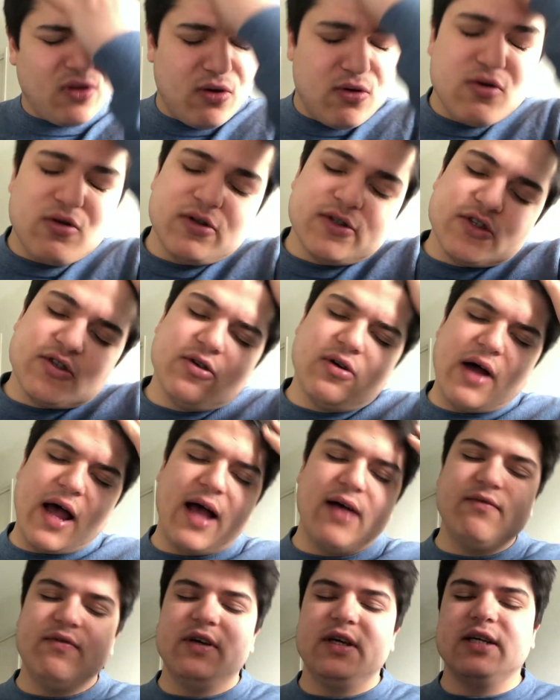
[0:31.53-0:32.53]
also
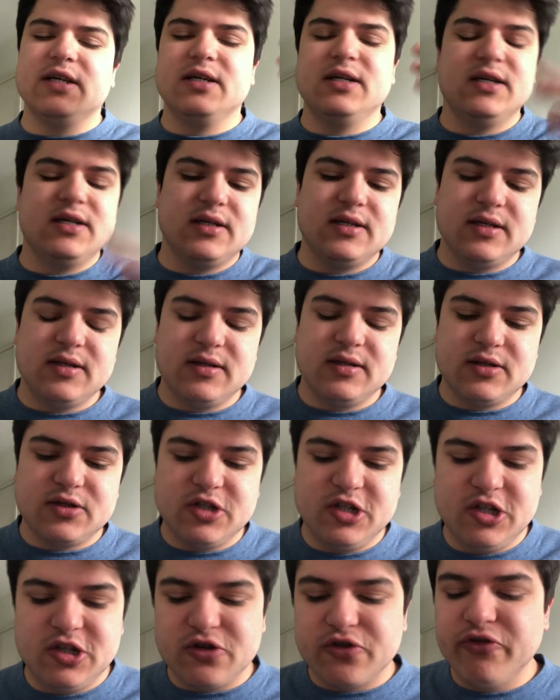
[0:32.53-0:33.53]
having
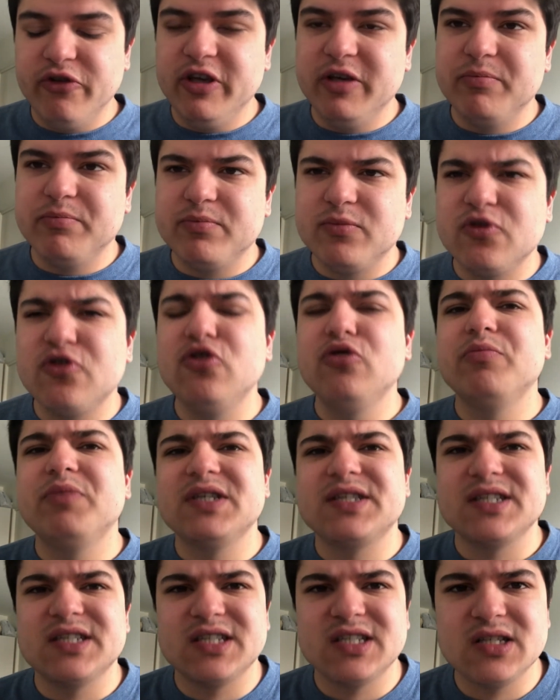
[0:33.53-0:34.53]
three two
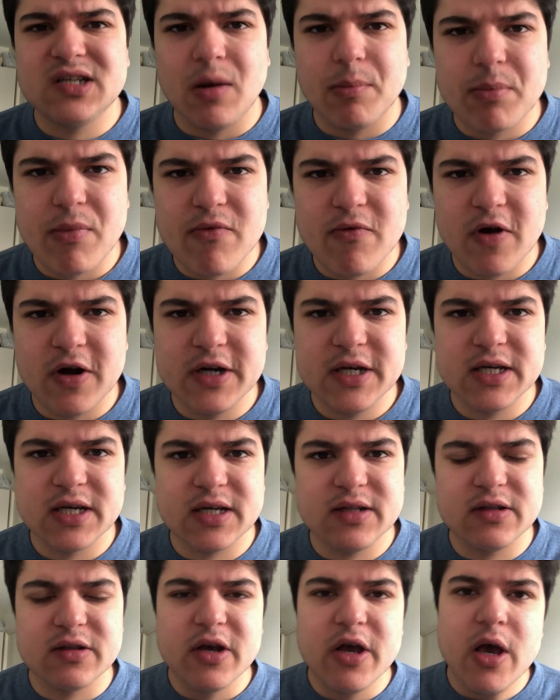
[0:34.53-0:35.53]
businesses up and running
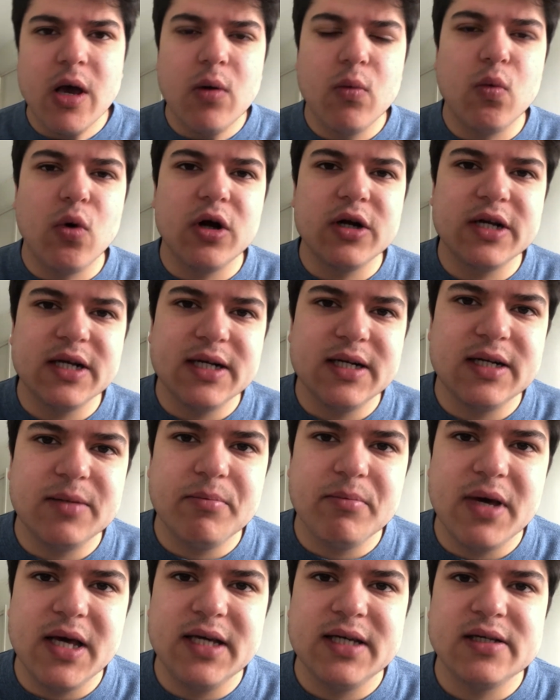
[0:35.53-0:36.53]
and one in the
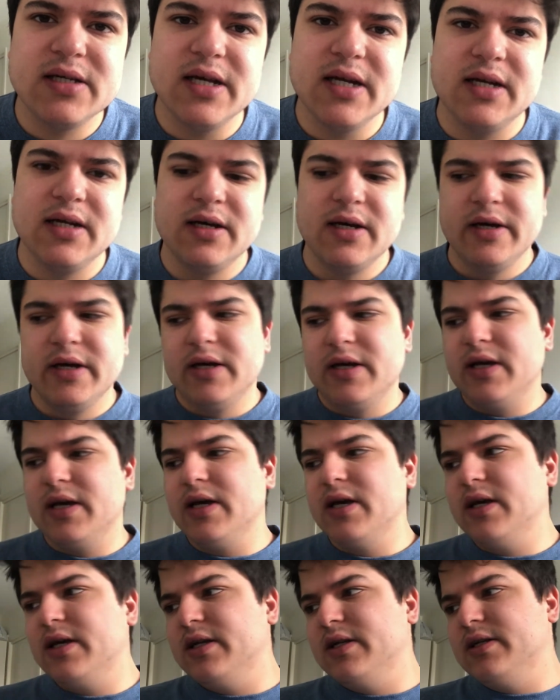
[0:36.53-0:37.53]
making
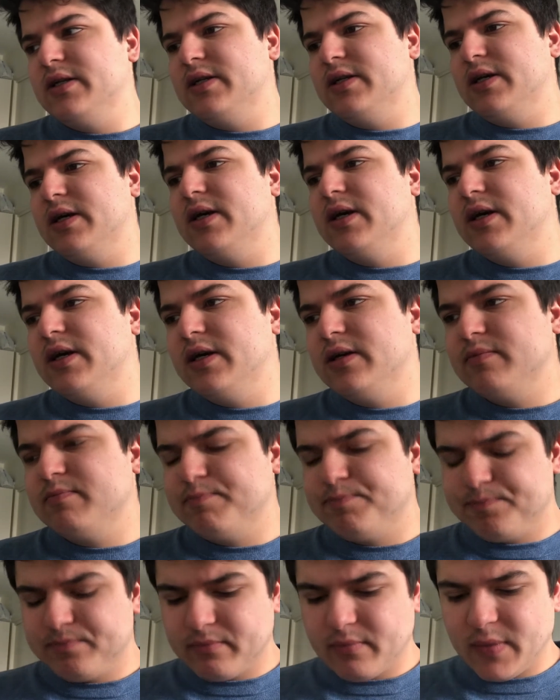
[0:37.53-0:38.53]
and uh,
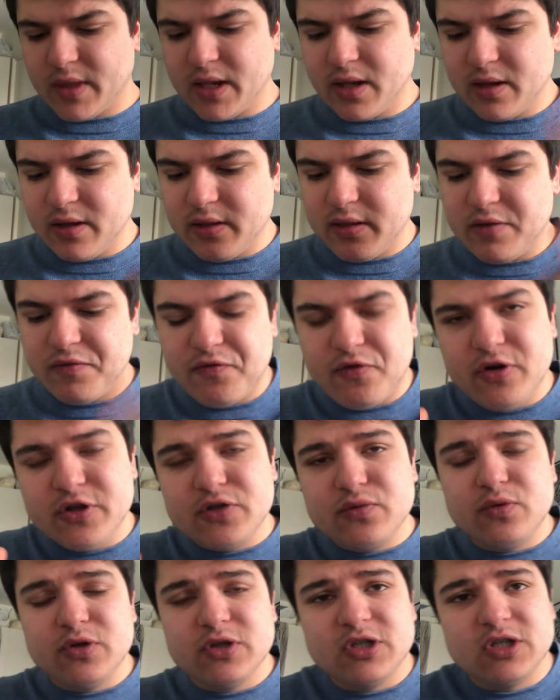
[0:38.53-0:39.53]
the
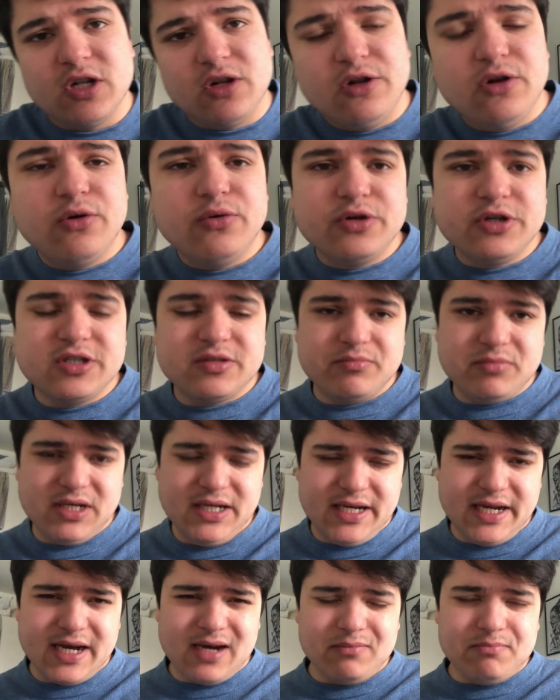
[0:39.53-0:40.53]
first was Lotus
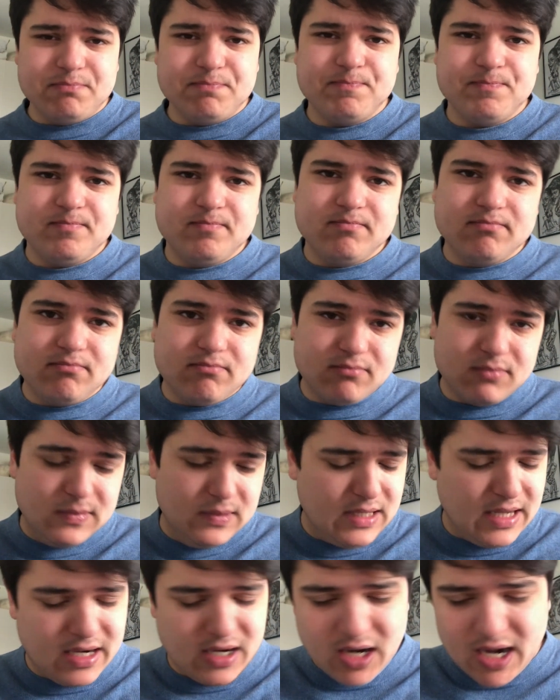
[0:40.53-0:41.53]
Media
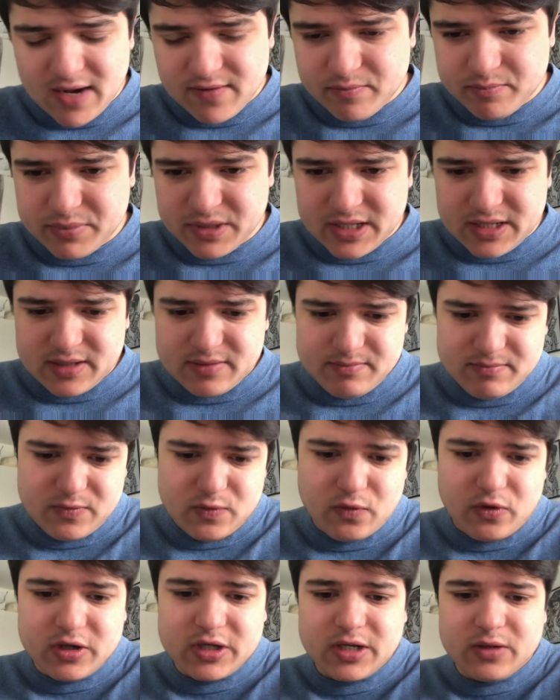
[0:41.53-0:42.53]
that I have been
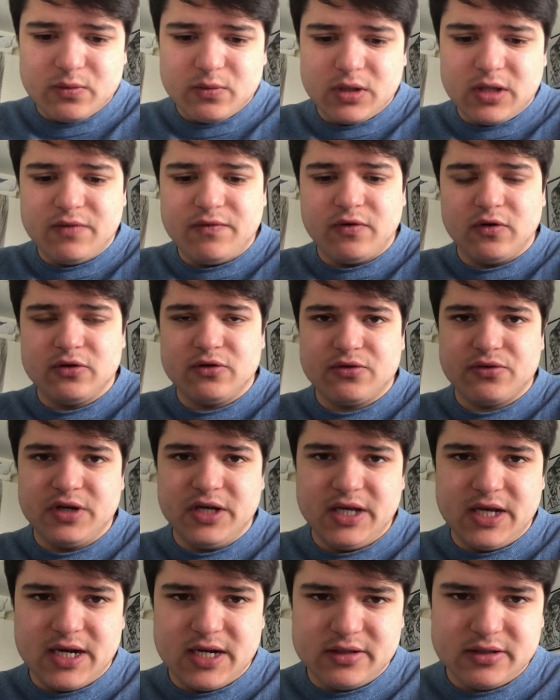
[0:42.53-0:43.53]
working with for three
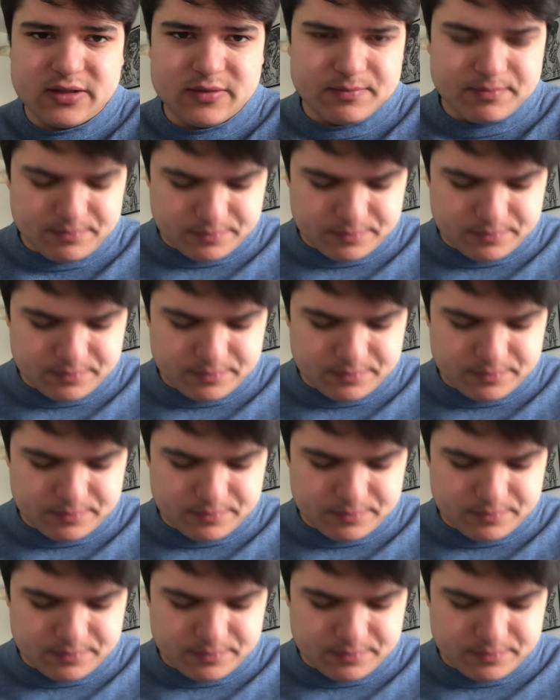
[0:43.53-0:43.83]
years